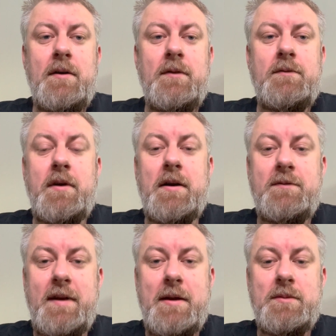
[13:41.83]
for our
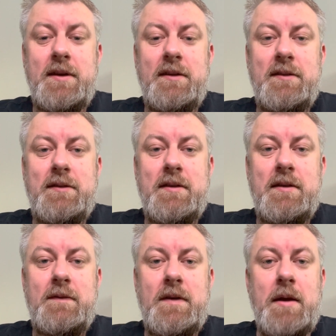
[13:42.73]
families,
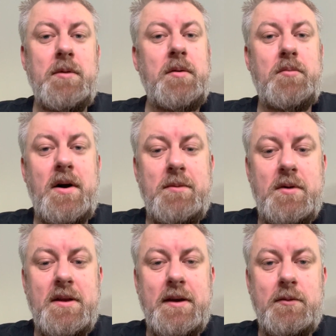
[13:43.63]
and we abide
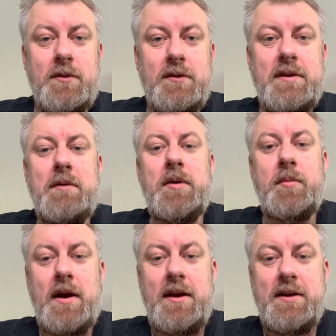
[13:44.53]
by their rules, and we
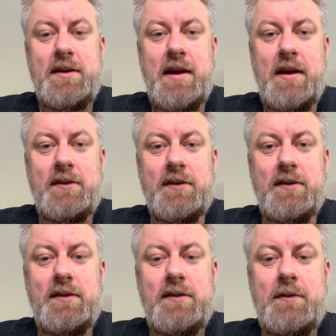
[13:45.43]
pay their
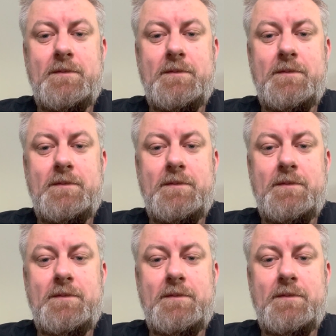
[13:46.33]
taxes.